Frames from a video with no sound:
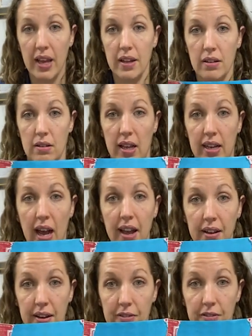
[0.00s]
it like I
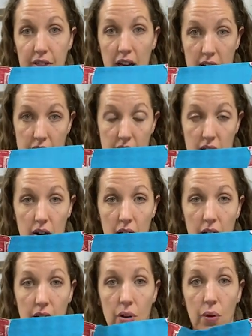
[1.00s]
have done
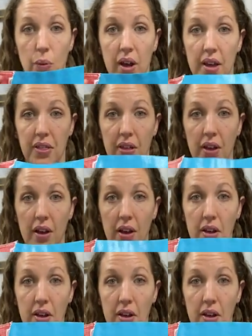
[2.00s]
here with,